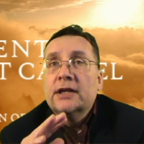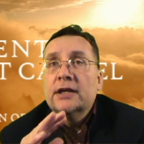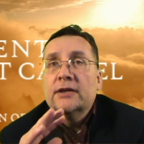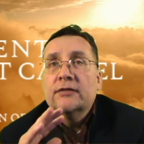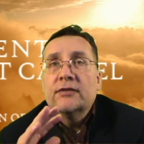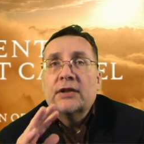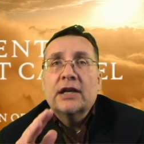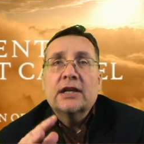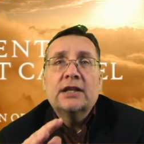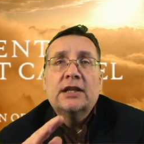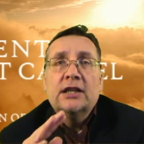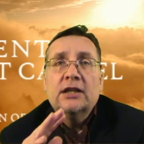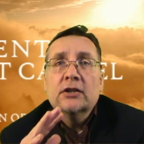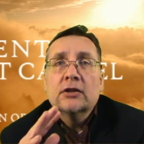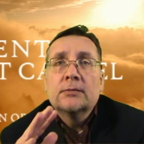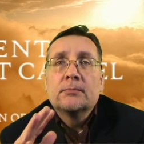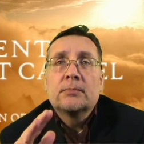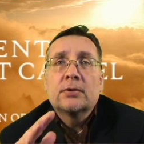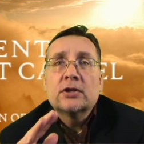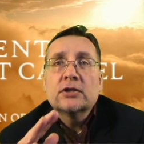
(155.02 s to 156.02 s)
if that
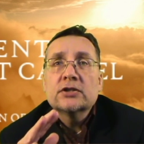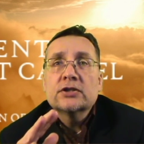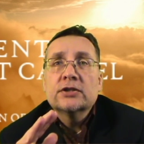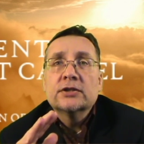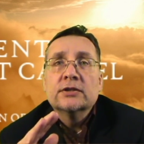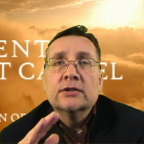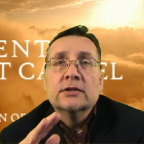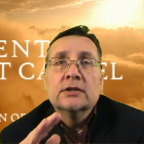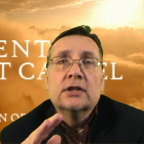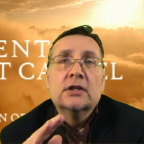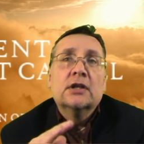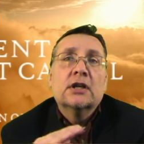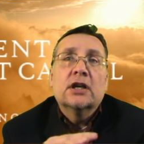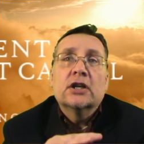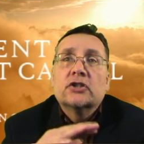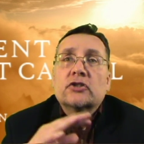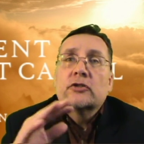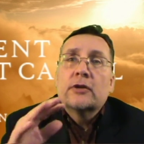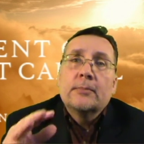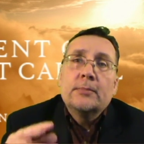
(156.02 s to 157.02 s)
healed person
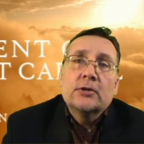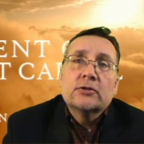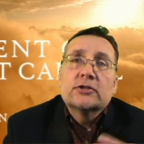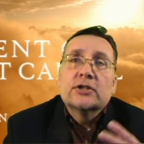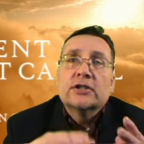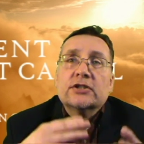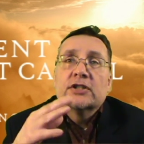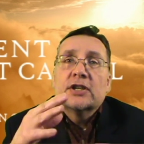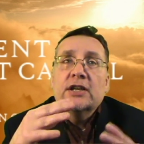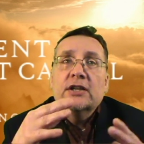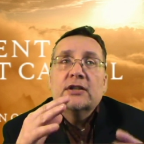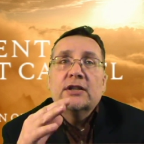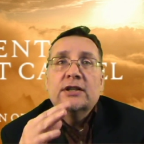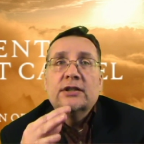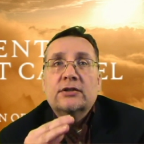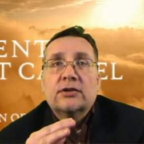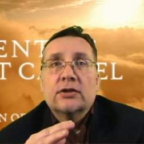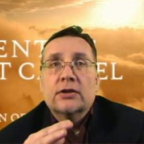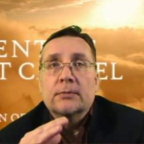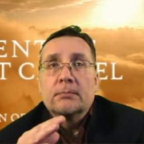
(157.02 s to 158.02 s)
attributes his
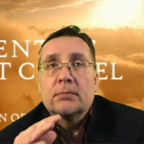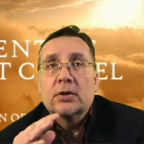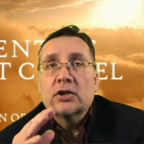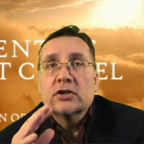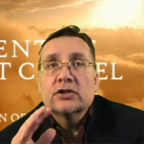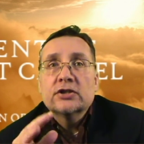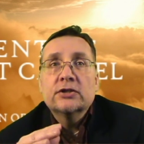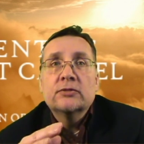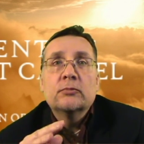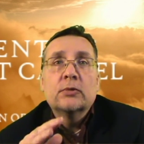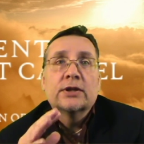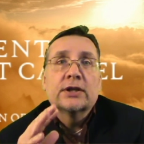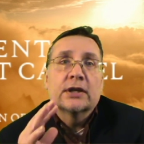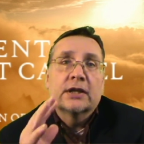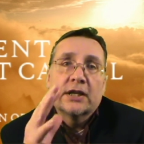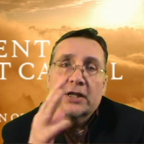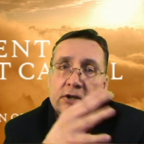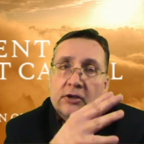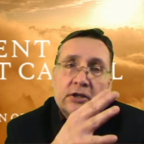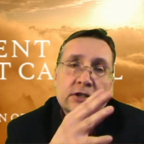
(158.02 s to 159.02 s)
healing to the person with the
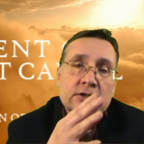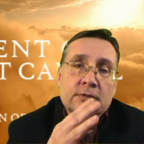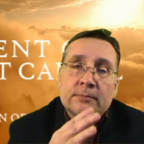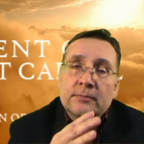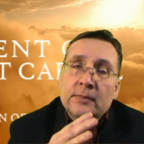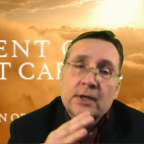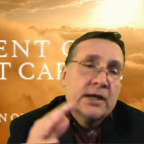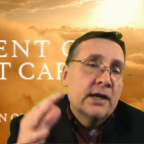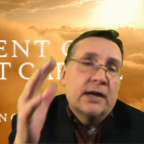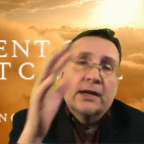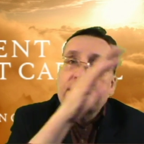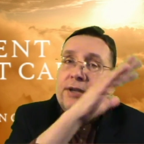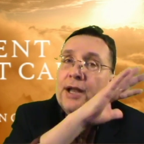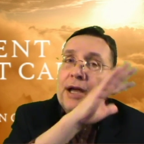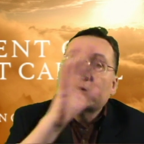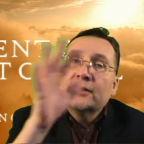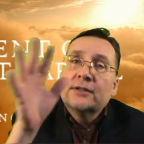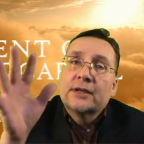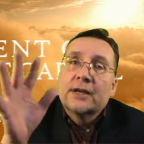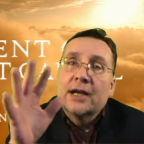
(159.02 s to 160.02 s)
charism and
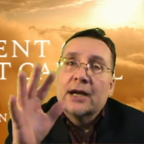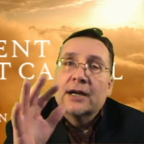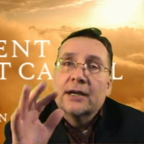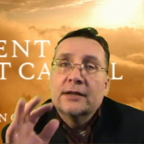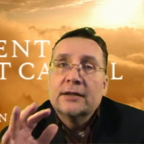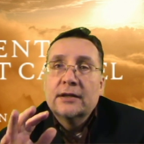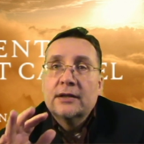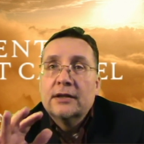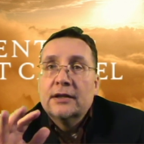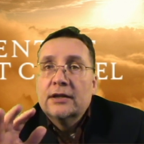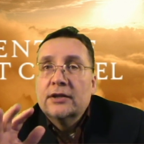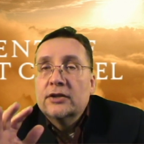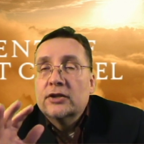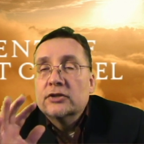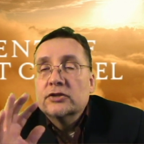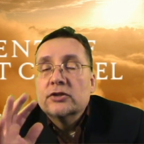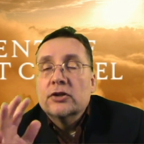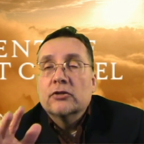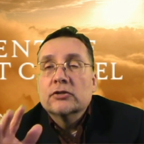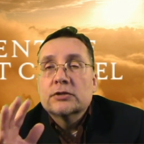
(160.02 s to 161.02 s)
not to God,
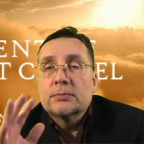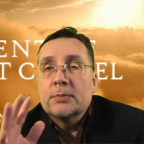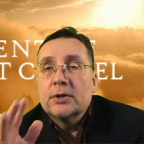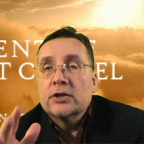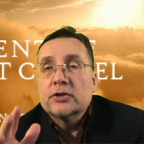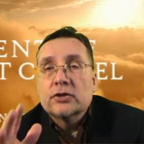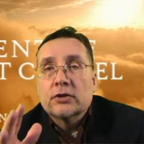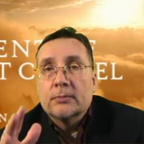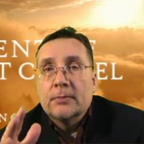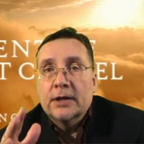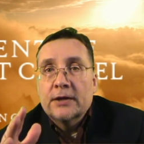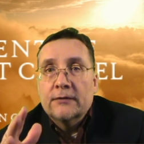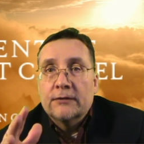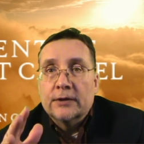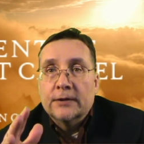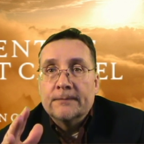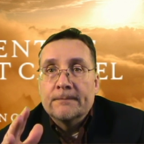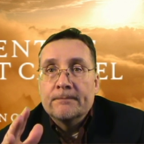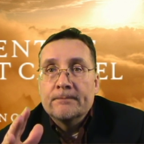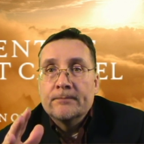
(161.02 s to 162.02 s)
there's no spiritual
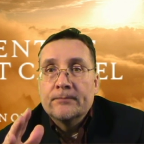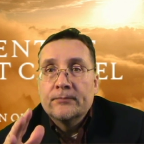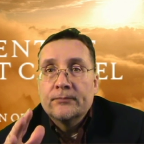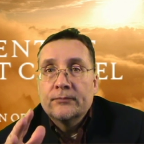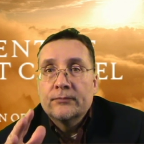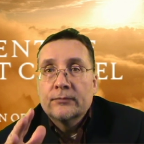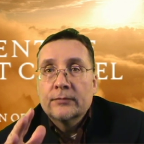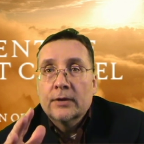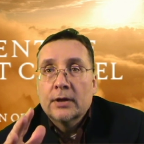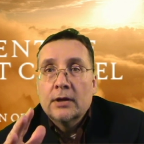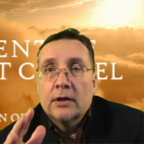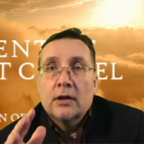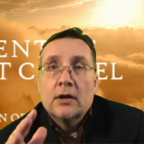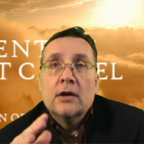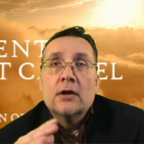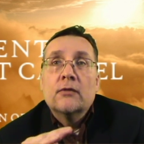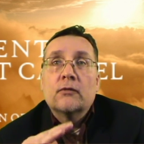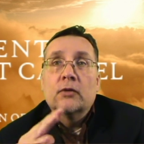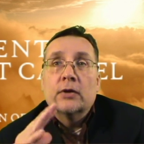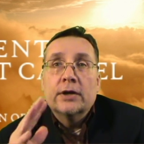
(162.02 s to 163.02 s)
benefit.
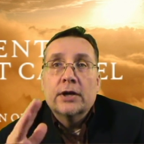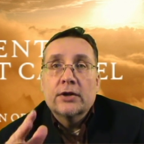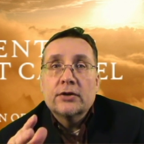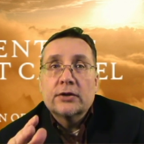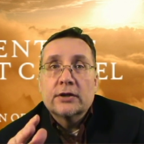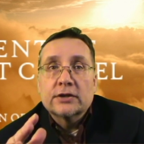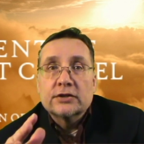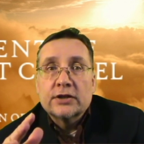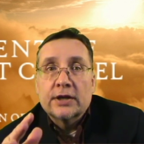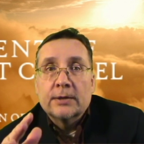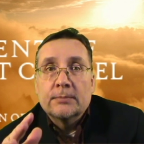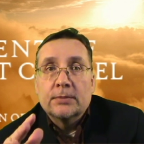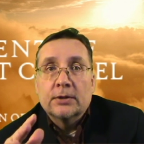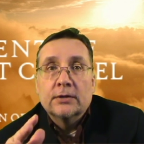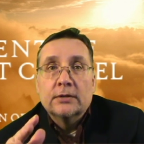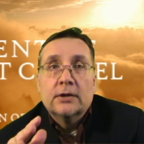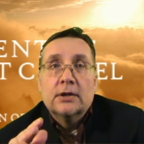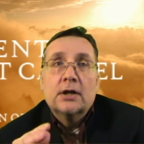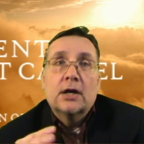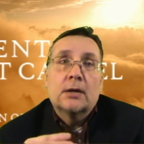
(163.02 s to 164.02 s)
For another
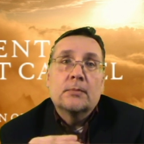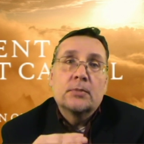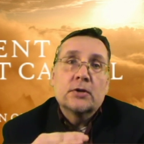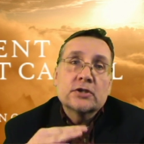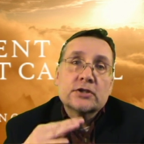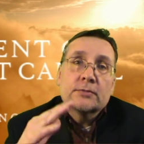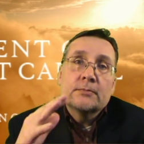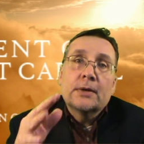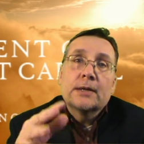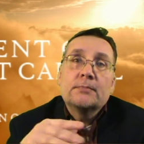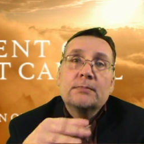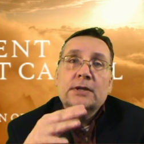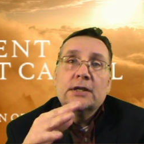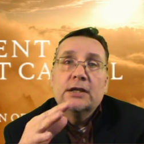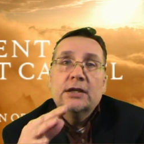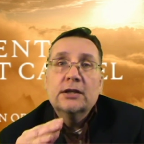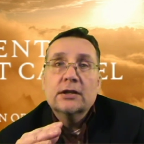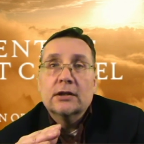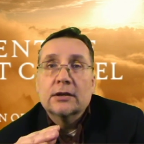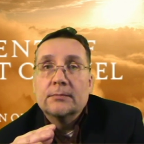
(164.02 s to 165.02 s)
example, a person might be
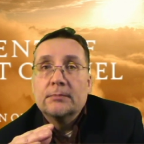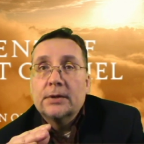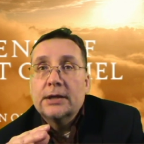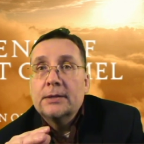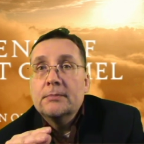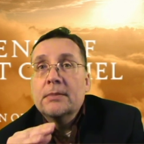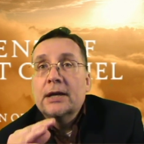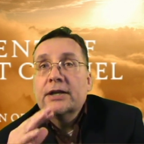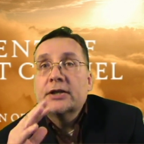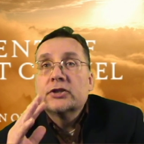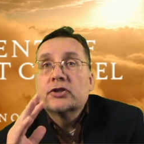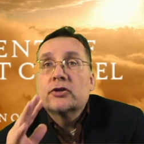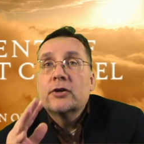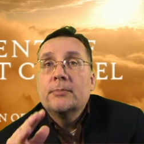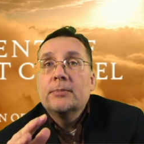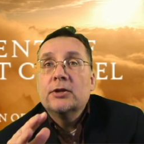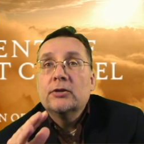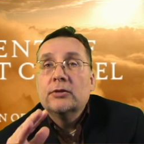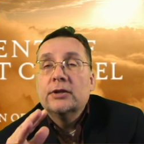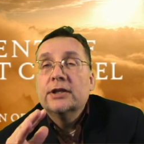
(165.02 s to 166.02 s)
healed, but he might
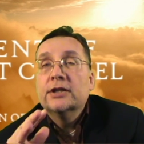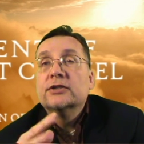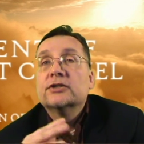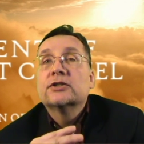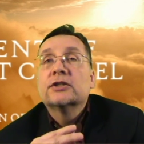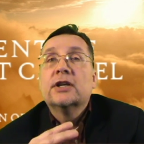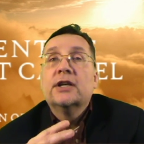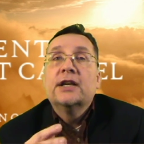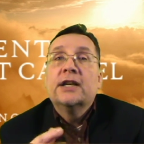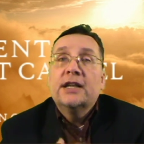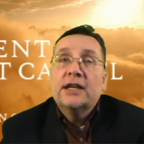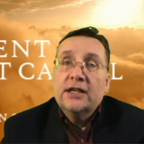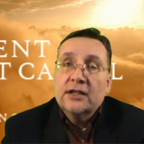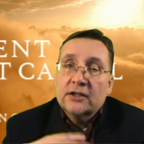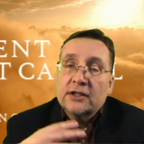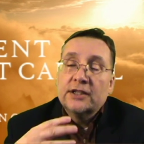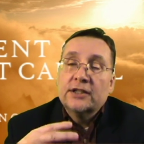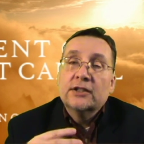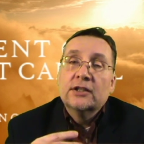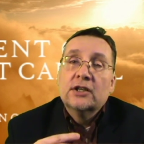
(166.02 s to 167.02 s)
attribute his
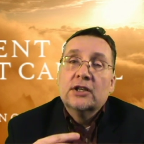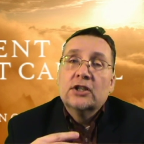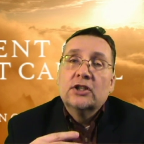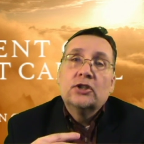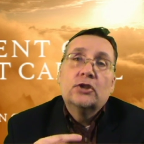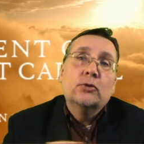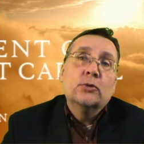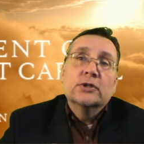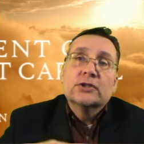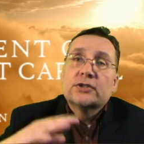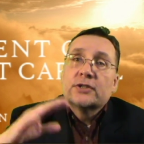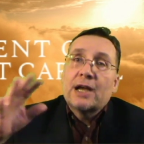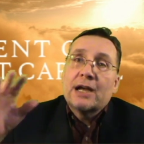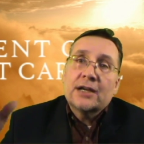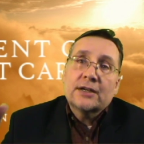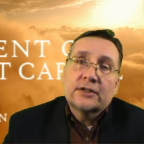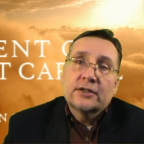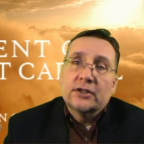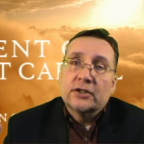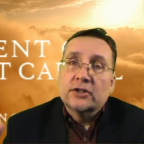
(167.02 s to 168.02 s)
healing to his
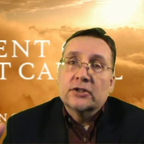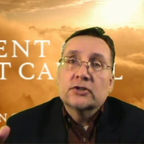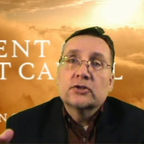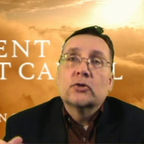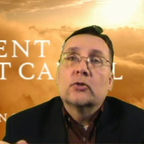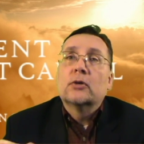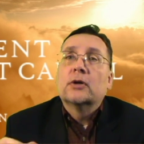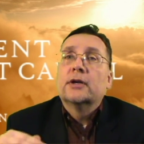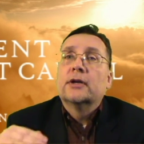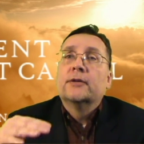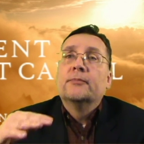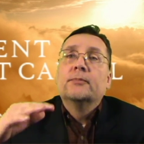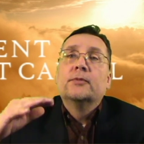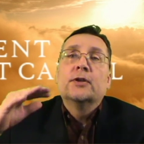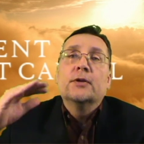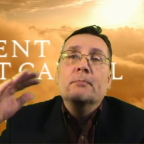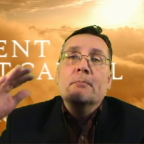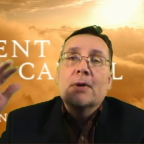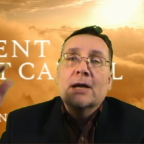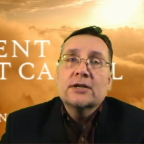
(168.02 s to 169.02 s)
doctors or
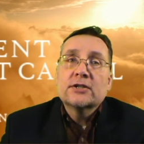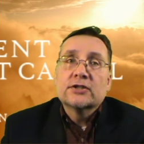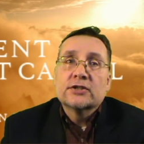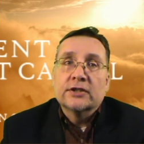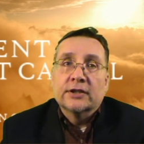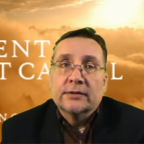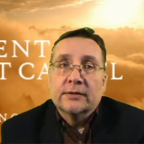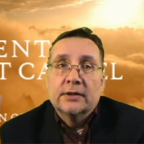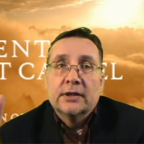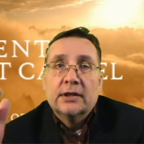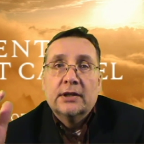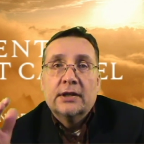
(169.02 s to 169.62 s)
to medicine,